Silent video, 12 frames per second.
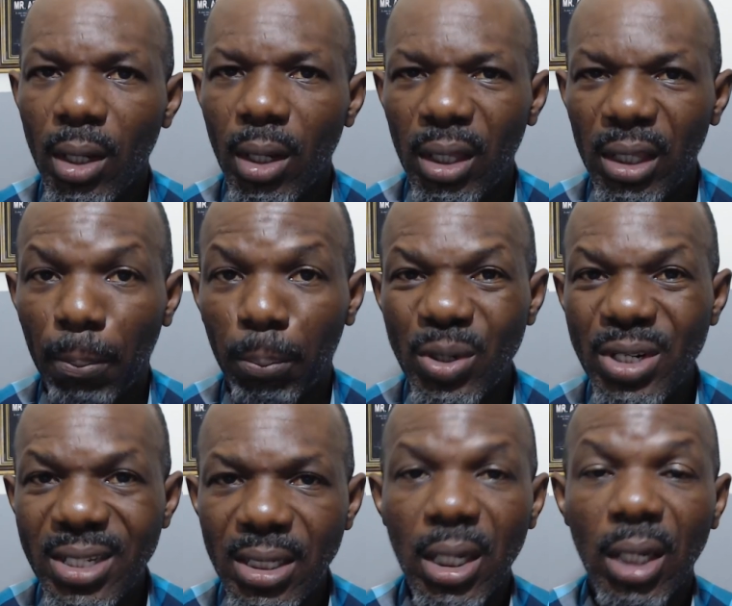The
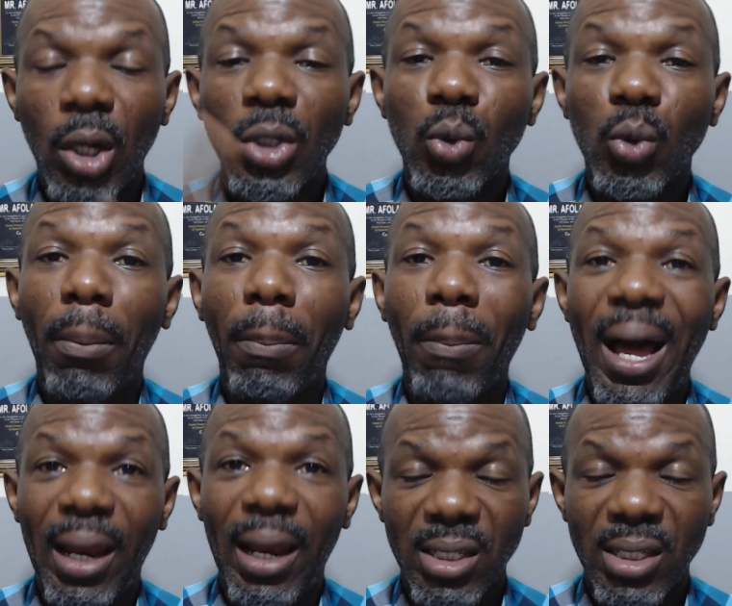prison to the
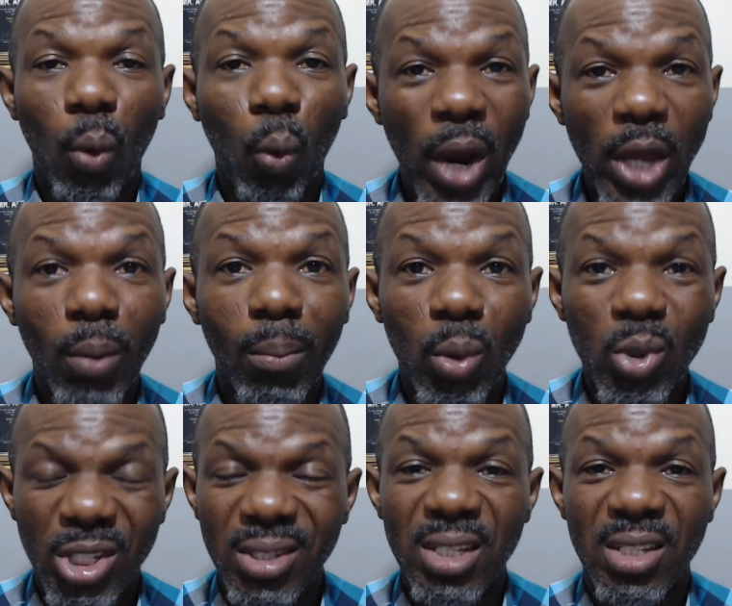palace where you most
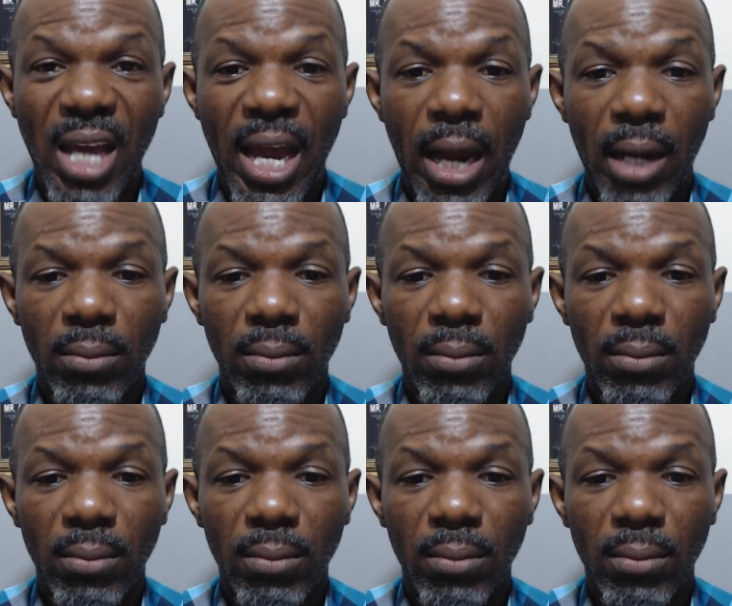desire.